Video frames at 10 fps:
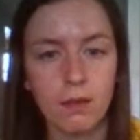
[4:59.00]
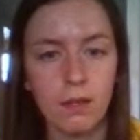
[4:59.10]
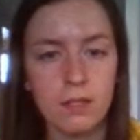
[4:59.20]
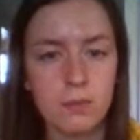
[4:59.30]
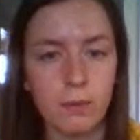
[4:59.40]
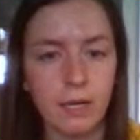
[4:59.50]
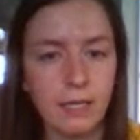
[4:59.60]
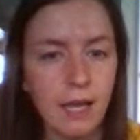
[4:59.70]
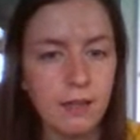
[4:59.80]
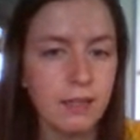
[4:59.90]
This one
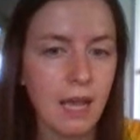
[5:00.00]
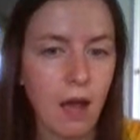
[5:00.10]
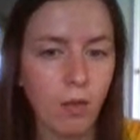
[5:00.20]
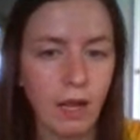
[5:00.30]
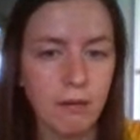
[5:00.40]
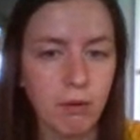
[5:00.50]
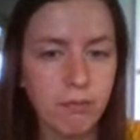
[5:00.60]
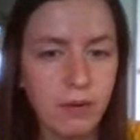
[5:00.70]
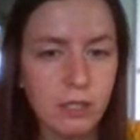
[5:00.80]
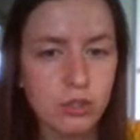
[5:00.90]
again, the outline of a
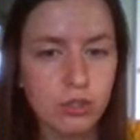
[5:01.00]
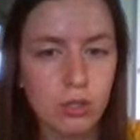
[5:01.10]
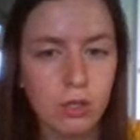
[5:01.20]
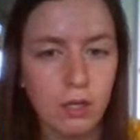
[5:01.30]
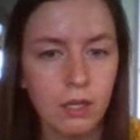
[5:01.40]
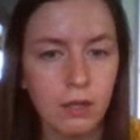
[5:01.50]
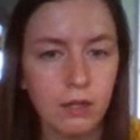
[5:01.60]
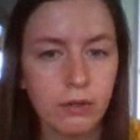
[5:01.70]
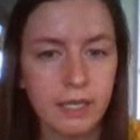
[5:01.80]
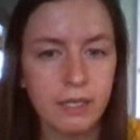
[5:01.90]
fish,
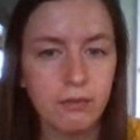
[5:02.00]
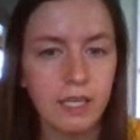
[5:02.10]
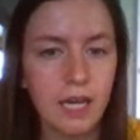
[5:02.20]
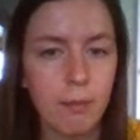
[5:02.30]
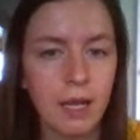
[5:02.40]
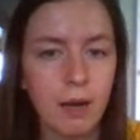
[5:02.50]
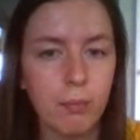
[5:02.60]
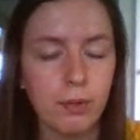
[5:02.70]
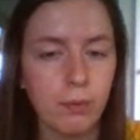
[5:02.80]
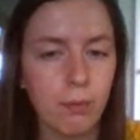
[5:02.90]
creatively coming
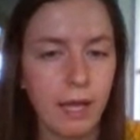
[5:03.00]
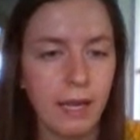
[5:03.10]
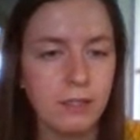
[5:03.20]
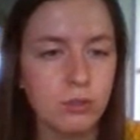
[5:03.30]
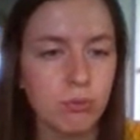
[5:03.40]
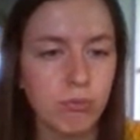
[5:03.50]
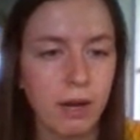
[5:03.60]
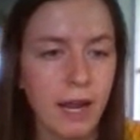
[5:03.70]
up with a way to write